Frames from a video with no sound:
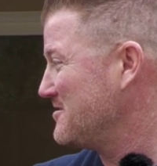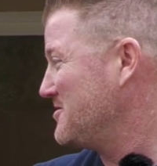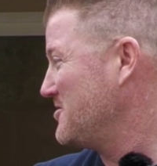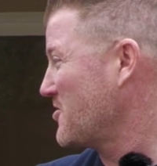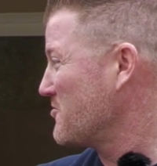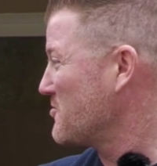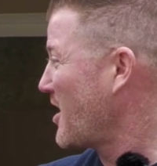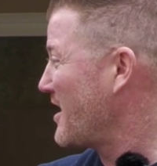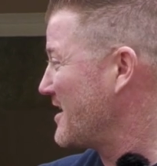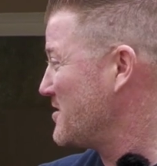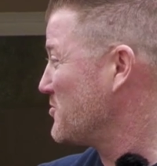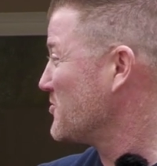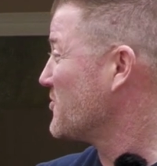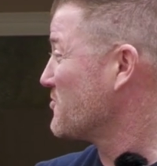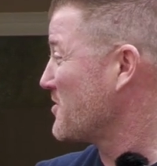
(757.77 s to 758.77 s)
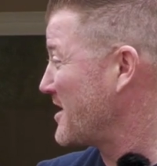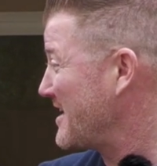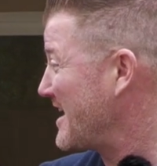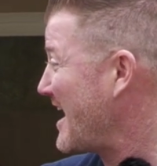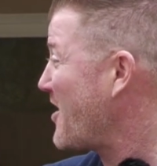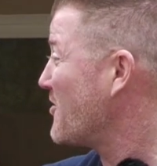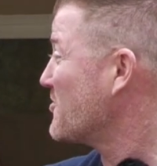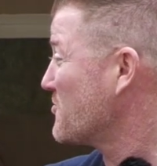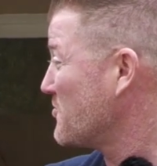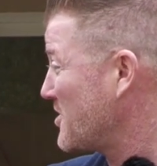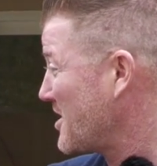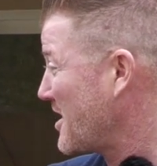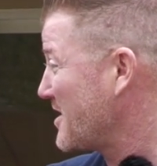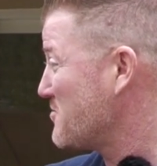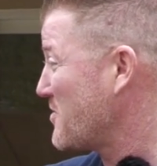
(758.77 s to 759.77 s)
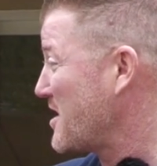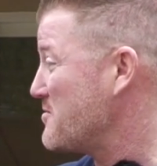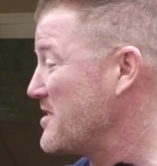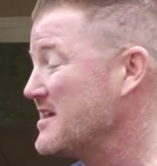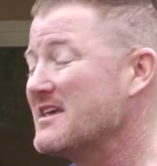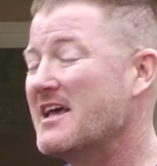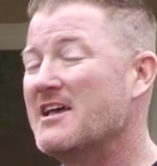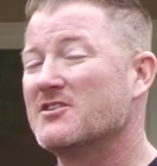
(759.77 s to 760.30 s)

you know, not able to rent it out or whatnot it might be.